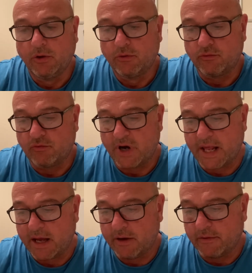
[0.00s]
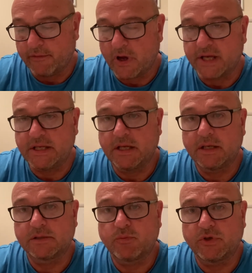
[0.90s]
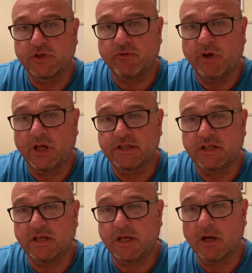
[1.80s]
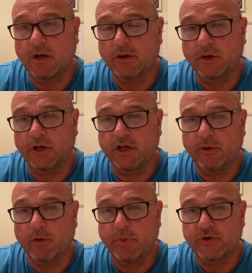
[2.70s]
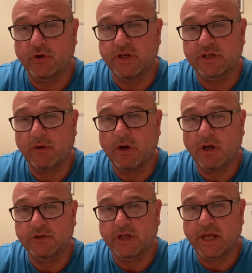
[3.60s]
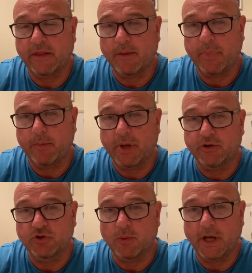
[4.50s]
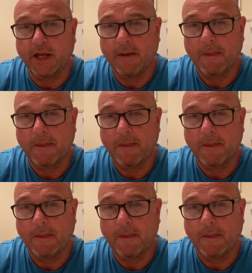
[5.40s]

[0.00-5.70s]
run out of ideas once he realises he can't, he'll be trying so hard to get that big punch away.